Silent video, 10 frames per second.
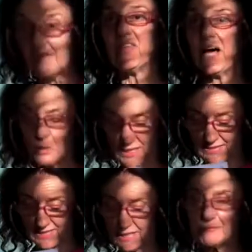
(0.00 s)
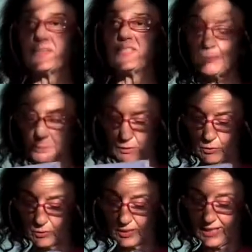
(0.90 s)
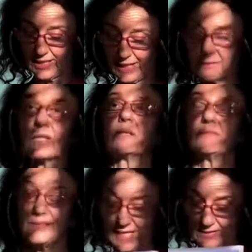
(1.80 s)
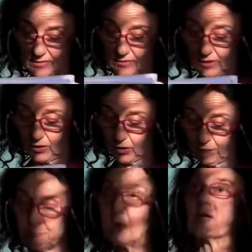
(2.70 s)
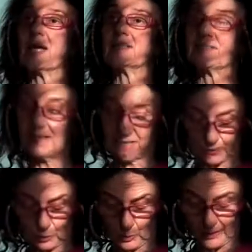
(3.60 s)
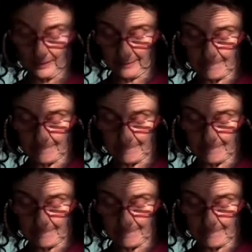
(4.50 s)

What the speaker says: Now let's have a deeper look at the content of Porquin's last will.